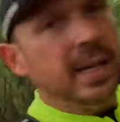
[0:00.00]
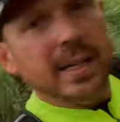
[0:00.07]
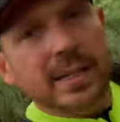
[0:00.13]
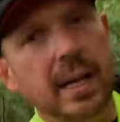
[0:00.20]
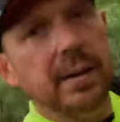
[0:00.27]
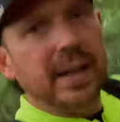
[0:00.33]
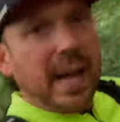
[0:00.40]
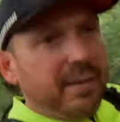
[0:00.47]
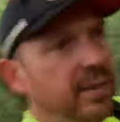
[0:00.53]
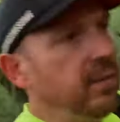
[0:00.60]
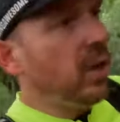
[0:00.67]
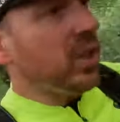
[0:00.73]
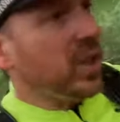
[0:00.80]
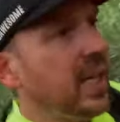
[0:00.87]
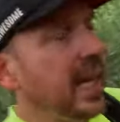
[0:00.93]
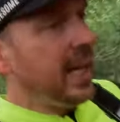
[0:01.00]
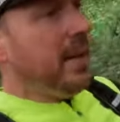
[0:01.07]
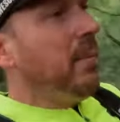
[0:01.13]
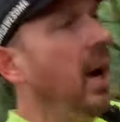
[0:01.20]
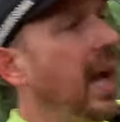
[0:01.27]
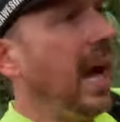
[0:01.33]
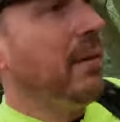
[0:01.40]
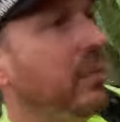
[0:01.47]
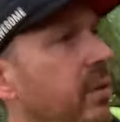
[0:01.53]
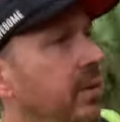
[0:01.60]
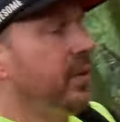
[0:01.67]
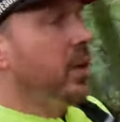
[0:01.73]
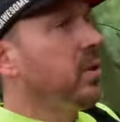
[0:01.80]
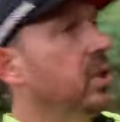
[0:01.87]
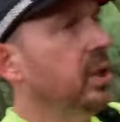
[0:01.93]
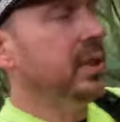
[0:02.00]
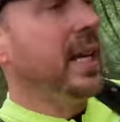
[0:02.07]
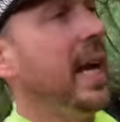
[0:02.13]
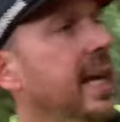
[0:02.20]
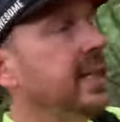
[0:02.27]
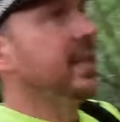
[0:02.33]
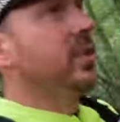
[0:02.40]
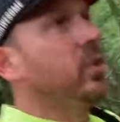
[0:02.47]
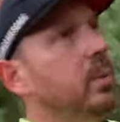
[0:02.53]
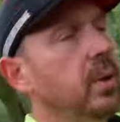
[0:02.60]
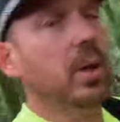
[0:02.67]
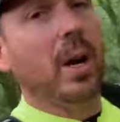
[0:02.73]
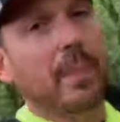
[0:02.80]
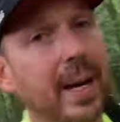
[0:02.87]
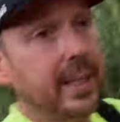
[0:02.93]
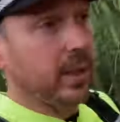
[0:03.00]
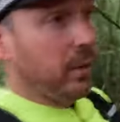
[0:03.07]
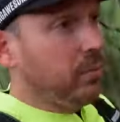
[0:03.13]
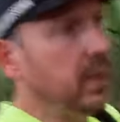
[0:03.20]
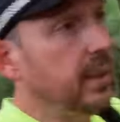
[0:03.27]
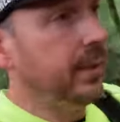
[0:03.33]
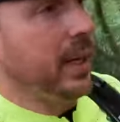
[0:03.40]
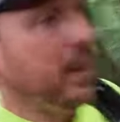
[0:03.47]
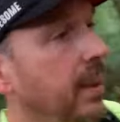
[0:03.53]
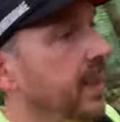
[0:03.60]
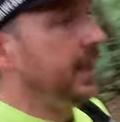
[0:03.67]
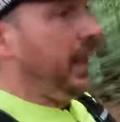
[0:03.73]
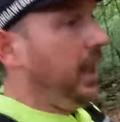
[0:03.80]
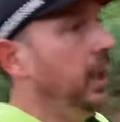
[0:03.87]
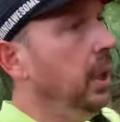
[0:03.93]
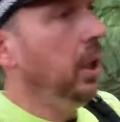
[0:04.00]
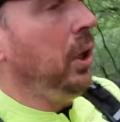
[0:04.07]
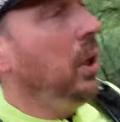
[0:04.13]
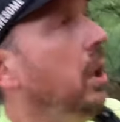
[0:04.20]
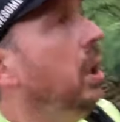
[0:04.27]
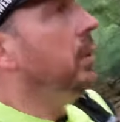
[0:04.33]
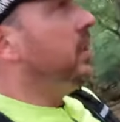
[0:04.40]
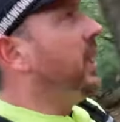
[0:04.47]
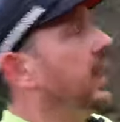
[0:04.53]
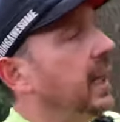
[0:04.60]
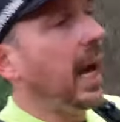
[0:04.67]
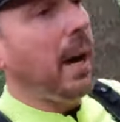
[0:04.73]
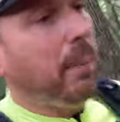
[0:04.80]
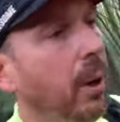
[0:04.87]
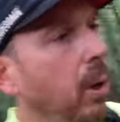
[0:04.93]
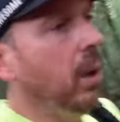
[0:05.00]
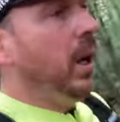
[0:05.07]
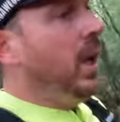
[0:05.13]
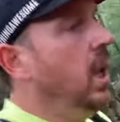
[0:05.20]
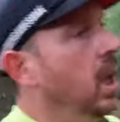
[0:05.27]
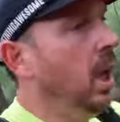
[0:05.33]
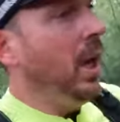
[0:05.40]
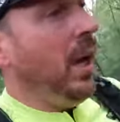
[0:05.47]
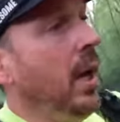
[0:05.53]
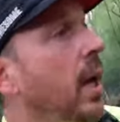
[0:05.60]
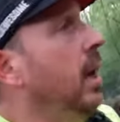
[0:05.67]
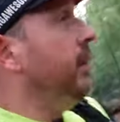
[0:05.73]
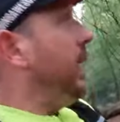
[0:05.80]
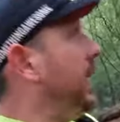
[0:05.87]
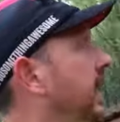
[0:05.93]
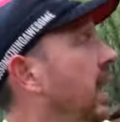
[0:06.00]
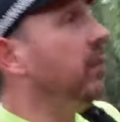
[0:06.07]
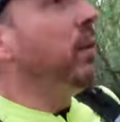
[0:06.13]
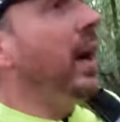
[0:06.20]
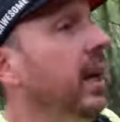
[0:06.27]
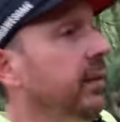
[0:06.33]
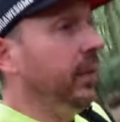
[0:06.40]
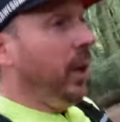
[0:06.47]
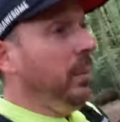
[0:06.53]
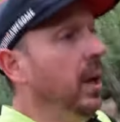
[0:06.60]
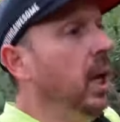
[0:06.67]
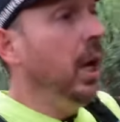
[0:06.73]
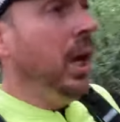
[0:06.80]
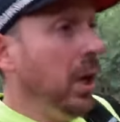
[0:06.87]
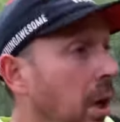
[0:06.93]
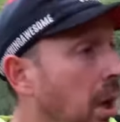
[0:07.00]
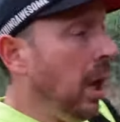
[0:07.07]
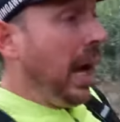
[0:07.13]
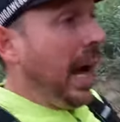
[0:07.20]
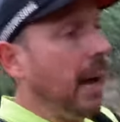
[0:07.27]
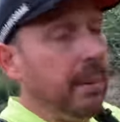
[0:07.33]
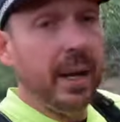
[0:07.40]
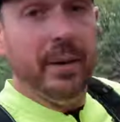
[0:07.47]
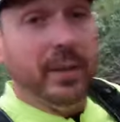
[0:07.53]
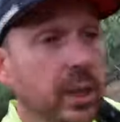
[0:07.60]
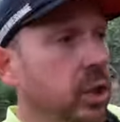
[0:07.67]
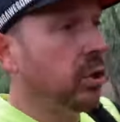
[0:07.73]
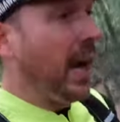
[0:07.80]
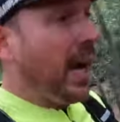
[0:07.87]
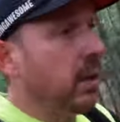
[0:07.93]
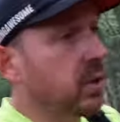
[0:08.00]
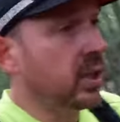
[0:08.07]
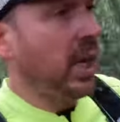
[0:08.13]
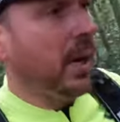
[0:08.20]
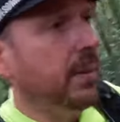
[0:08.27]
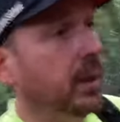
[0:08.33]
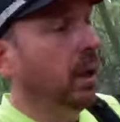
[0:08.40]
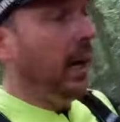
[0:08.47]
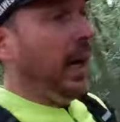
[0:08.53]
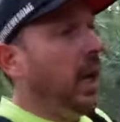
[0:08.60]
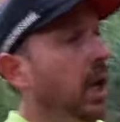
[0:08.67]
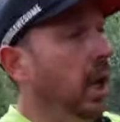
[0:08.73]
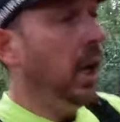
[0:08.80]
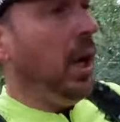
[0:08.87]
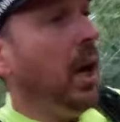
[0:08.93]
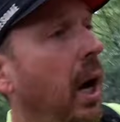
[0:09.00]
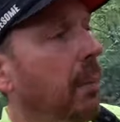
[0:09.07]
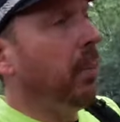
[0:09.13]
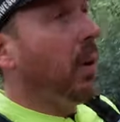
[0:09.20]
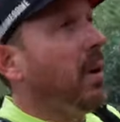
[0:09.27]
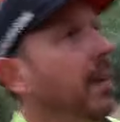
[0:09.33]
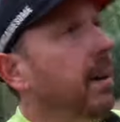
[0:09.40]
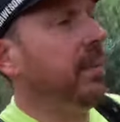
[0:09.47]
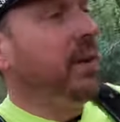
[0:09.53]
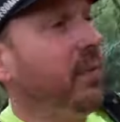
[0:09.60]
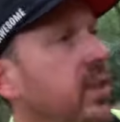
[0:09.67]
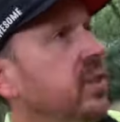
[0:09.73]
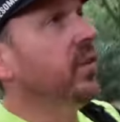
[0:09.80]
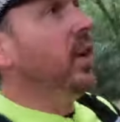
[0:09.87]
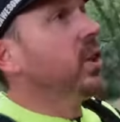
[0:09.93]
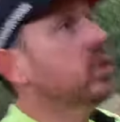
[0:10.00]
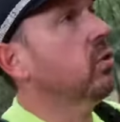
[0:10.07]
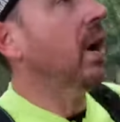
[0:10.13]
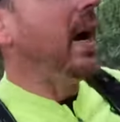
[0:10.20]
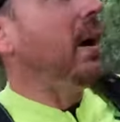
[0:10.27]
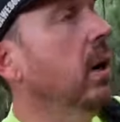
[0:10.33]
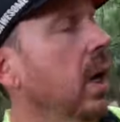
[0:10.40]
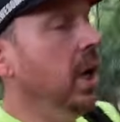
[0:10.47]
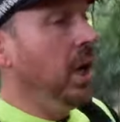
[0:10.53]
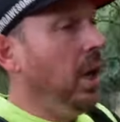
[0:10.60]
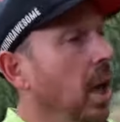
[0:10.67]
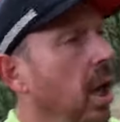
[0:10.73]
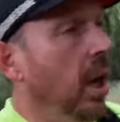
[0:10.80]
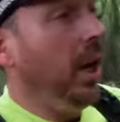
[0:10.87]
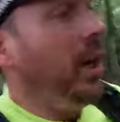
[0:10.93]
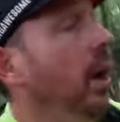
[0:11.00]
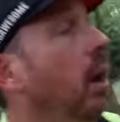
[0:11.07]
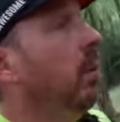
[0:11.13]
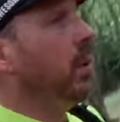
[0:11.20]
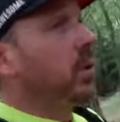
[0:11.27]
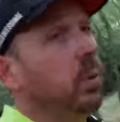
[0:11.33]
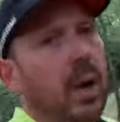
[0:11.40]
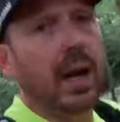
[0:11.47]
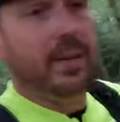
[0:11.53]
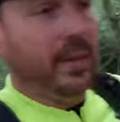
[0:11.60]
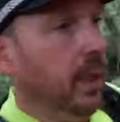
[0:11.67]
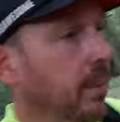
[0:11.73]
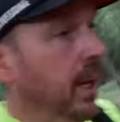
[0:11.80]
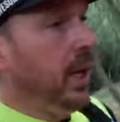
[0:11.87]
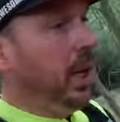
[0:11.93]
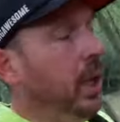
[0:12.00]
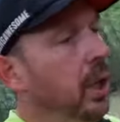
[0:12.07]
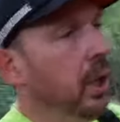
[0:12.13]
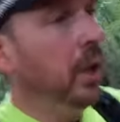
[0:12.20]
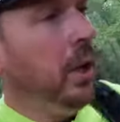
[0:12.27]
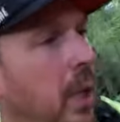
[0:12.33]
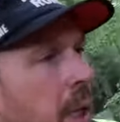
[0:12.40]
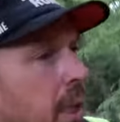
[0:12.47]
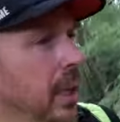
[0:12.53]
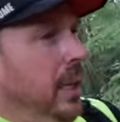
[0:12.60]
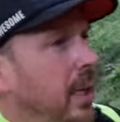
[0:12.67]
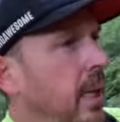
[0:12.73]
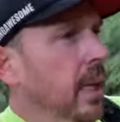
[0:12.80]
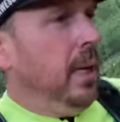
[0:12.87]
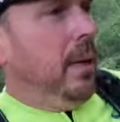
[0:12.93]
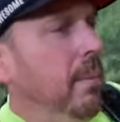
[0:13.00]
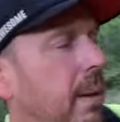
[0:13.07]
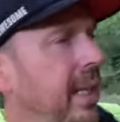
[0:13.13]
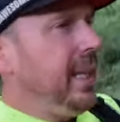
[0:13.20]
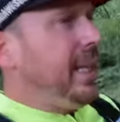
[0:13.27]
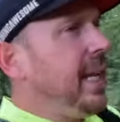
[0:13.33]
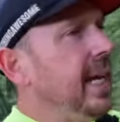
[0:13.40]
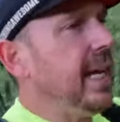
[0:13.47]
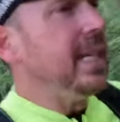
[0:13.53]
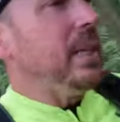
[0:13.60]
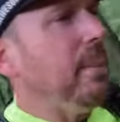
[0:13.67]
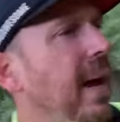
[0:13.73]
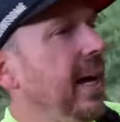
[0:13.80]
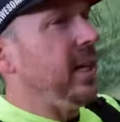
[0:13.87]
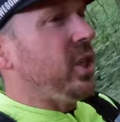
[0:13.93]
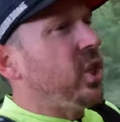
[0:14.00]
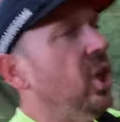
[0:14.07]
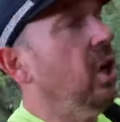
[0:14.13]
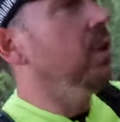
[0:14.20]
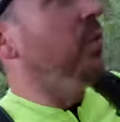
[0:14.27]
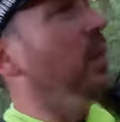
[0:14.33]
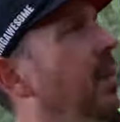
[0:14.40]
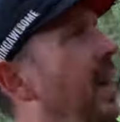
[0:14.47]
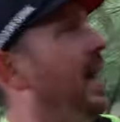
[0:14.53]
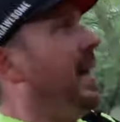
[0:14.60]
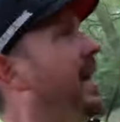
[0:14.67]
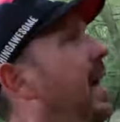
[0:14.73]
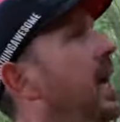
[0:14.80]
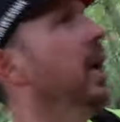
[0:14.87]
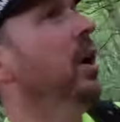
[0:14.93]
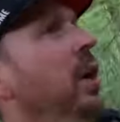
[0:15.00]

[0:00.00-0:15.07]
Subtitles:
So now, if you've not seen any of my other reviews on the Asics Trabuco Max, I'd really recommend it. Did a couple. Funny enough, one of them up here in the trails, Toby and I bought him up here for his first trail and I was wearing them. But the thing is about the shoe, for me,